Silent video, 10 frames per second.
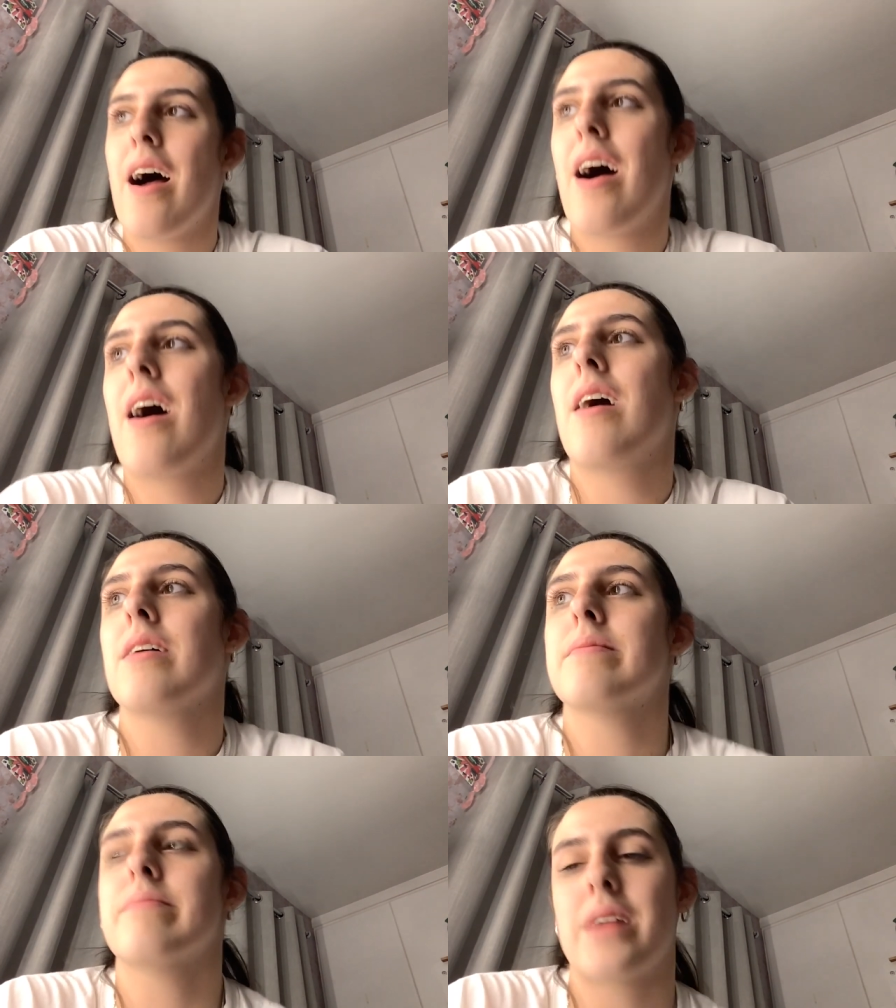
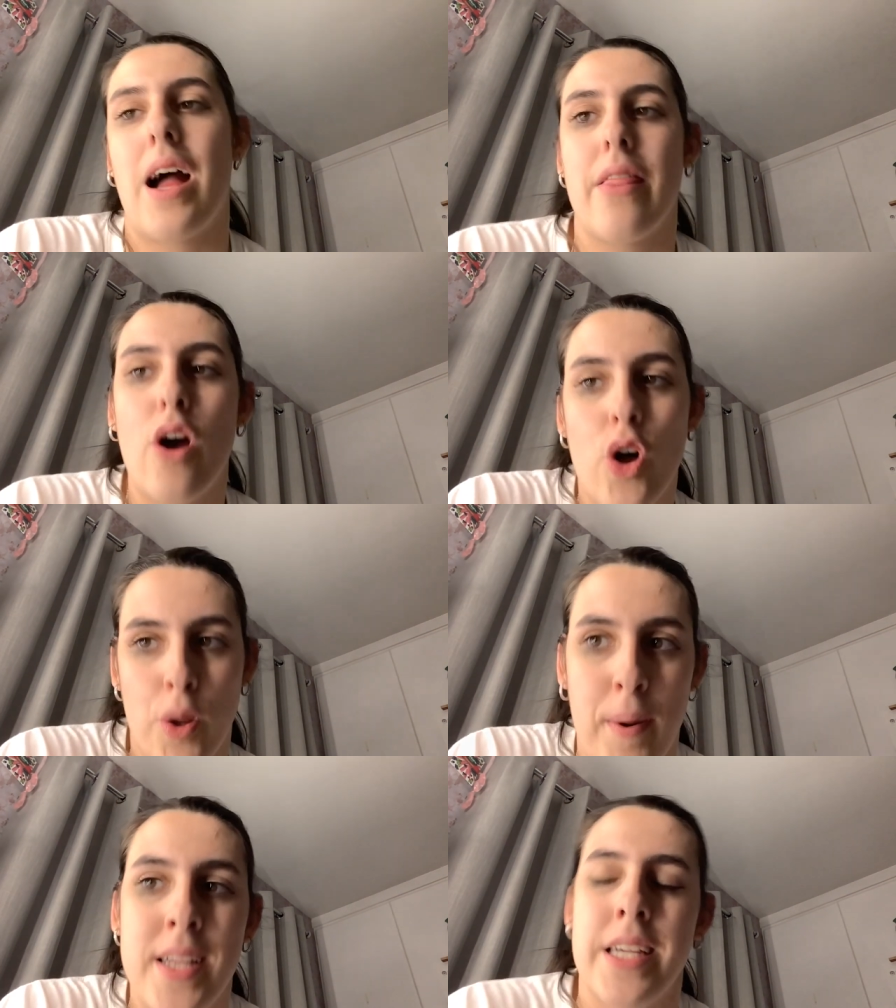Um, the other
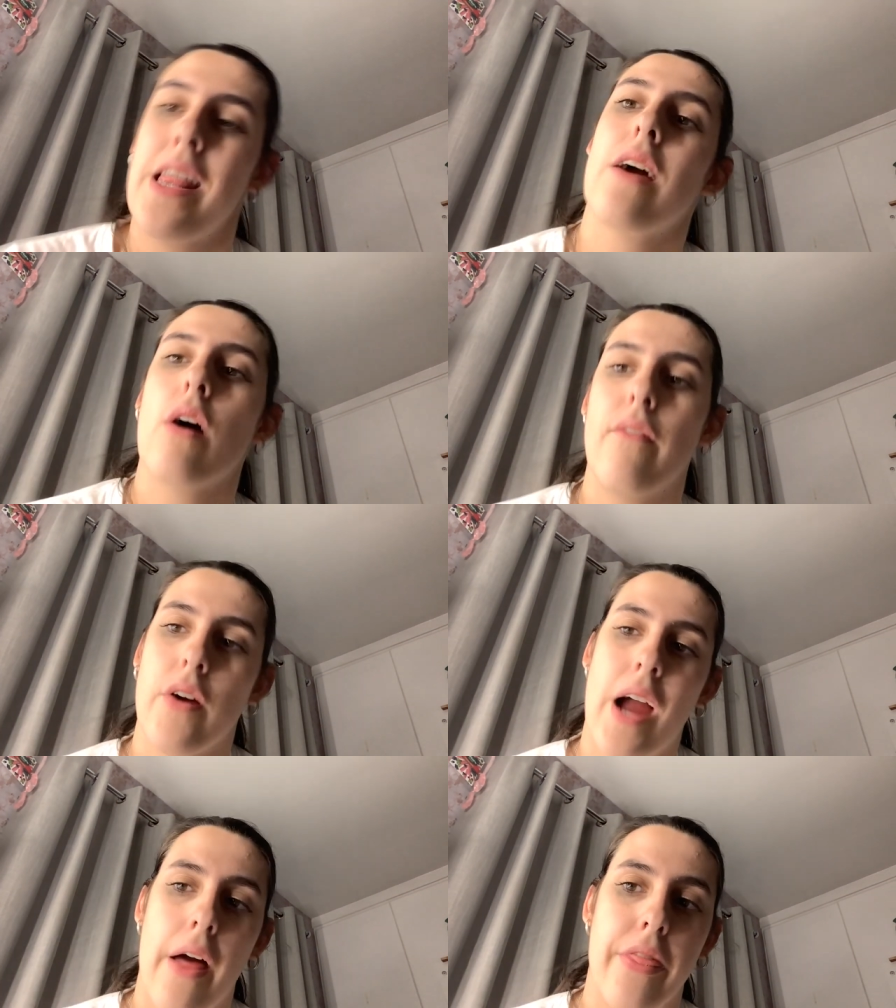person I got for
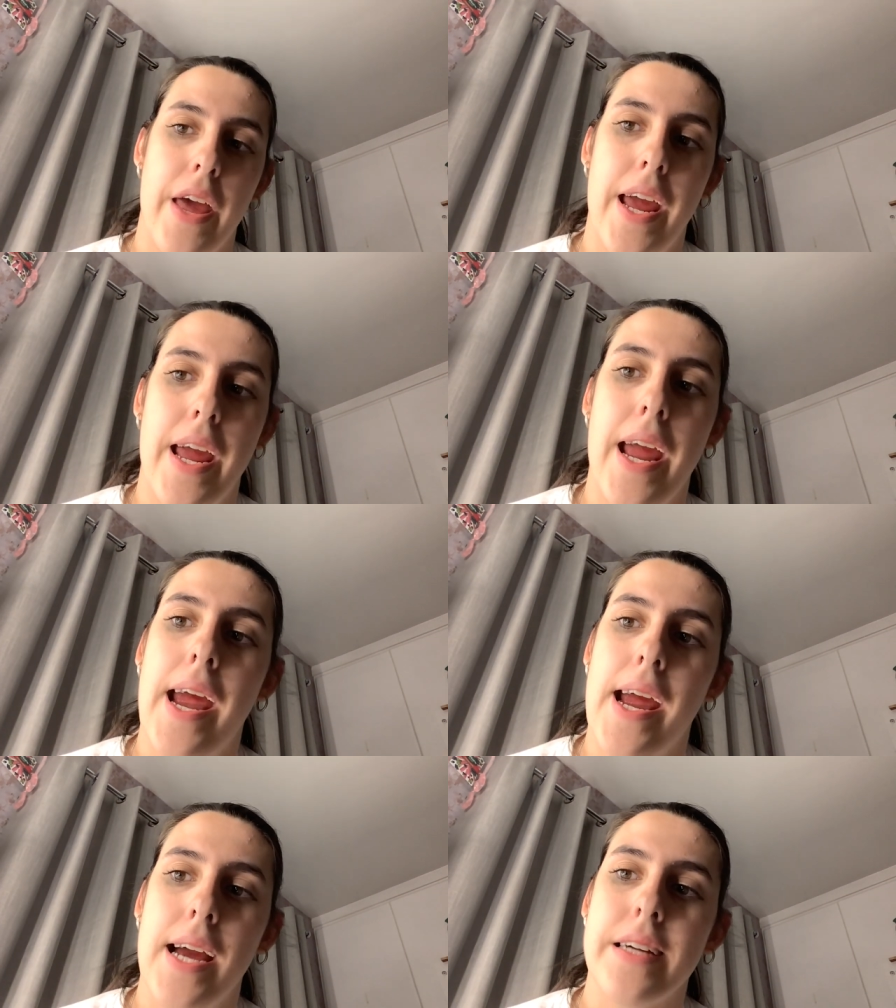Kathy
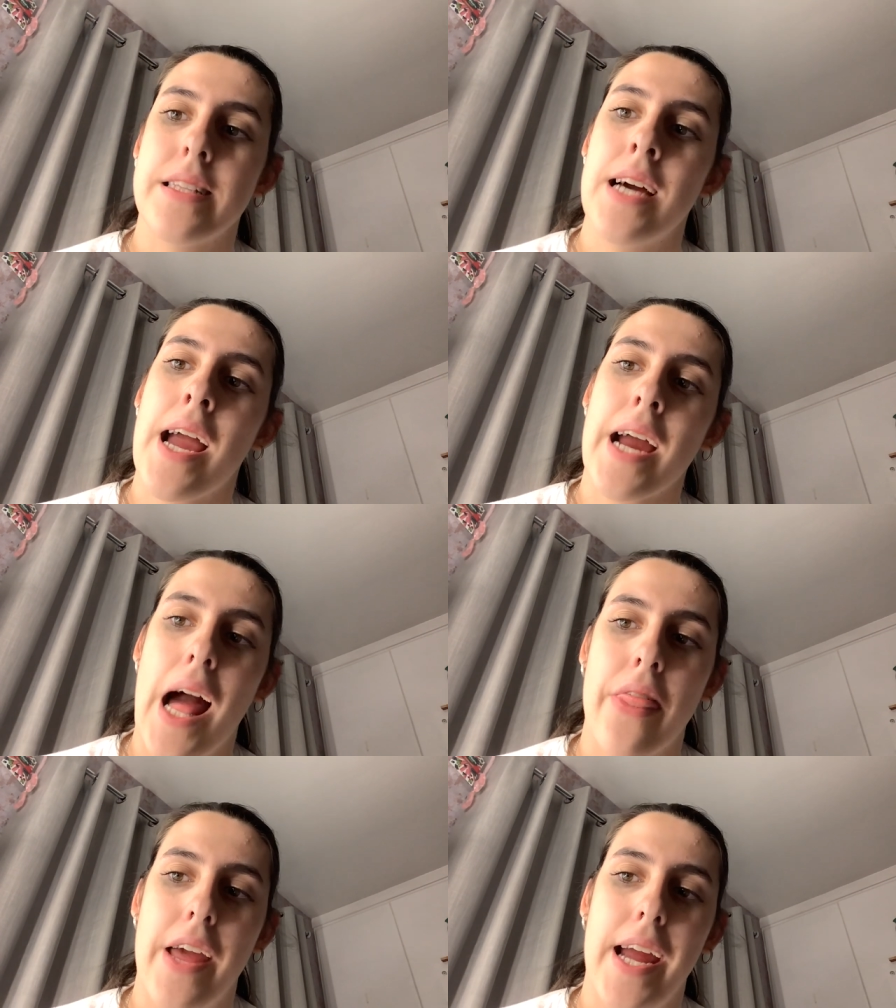is
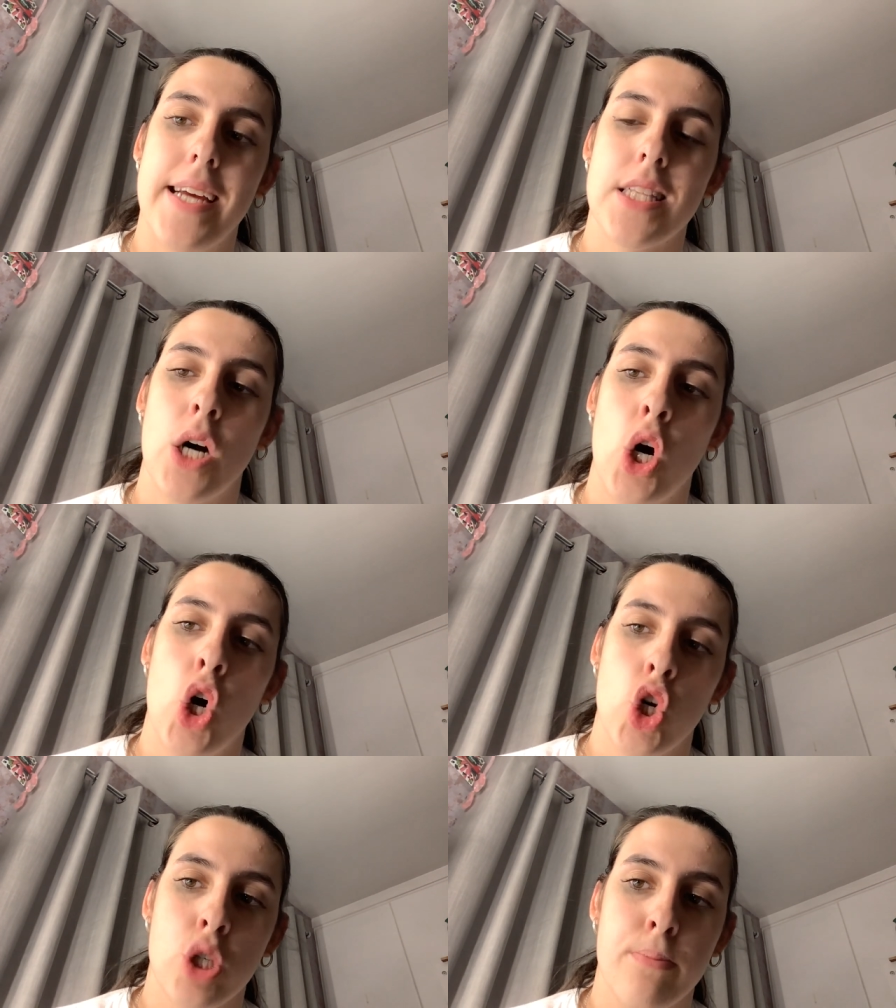Kathy's
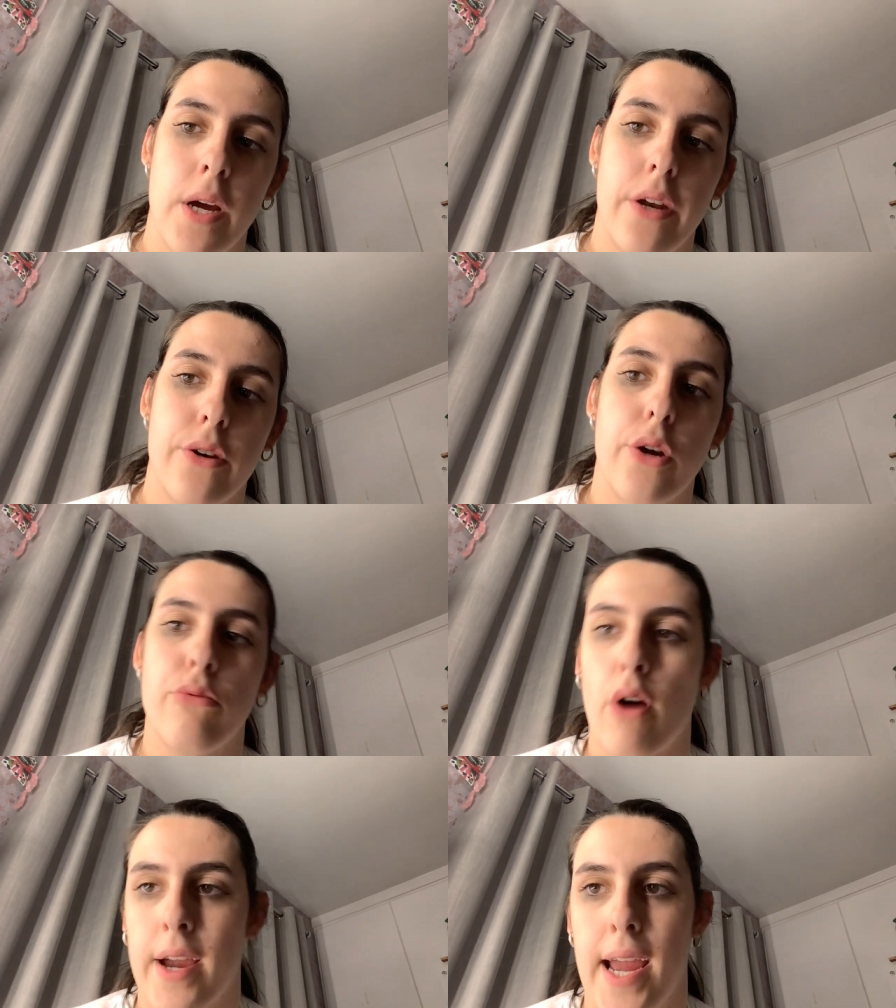husband,
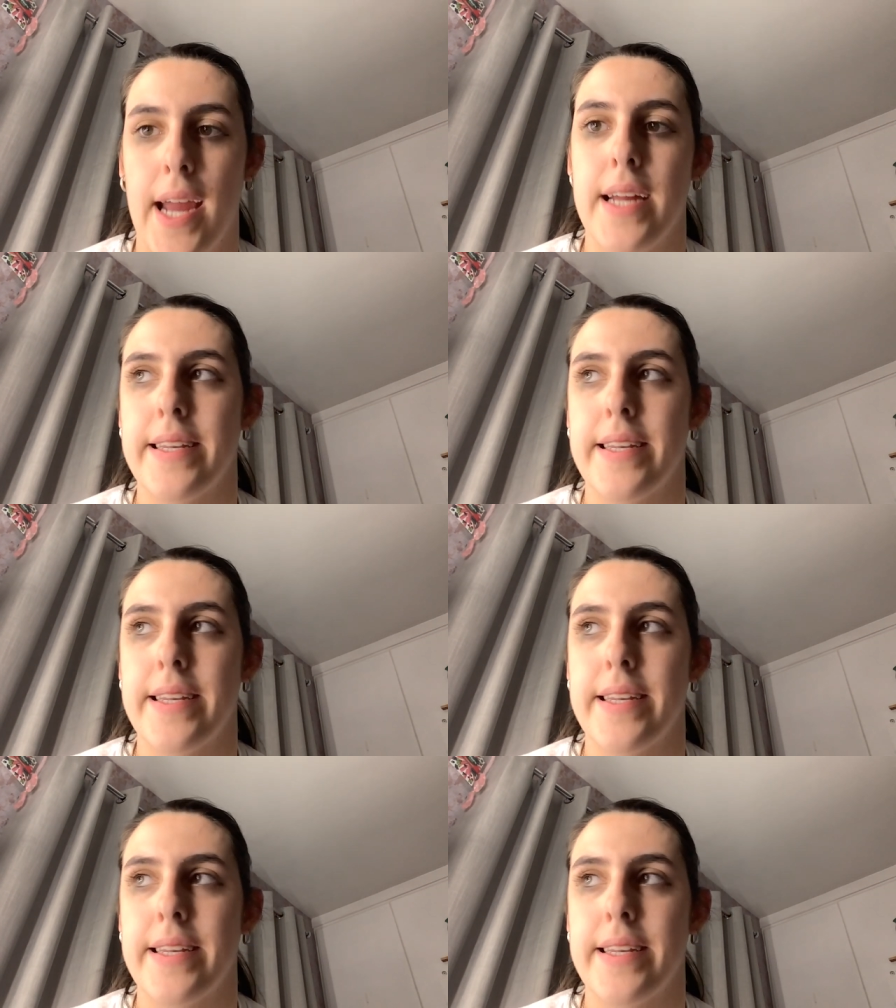Rocky.